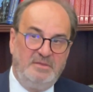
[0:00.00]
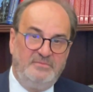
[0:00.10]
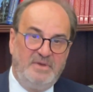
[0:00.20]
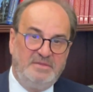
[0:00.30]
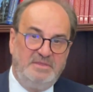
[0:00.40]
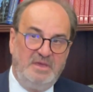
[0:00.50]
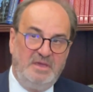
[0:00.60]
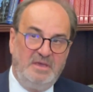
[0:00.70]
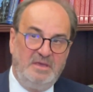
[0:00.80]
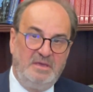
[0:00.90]
fact,
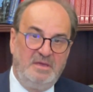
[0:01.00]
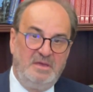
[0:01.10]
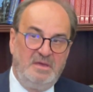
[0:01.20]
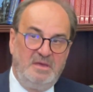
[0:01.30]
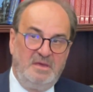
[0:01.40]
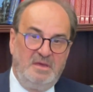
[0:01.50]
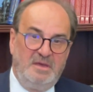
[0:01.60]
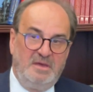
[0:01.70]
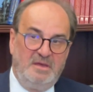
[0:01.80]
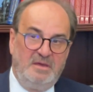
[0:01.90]
the
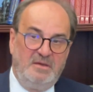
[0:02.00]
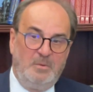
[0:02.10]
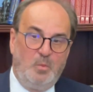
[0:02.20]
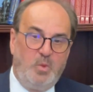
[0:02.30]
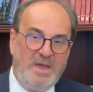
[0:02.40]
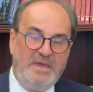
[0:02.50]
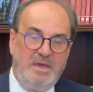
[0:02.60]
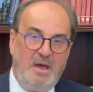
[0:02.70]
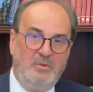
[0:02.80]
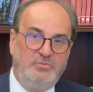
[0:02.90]
way
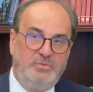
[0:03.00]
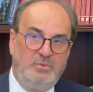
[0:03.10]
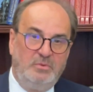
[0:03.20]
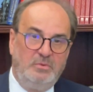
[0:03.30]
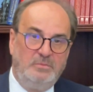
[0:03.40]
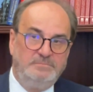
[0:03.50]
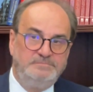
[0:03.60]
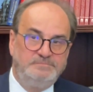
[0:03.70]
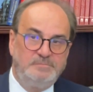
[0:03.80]
how to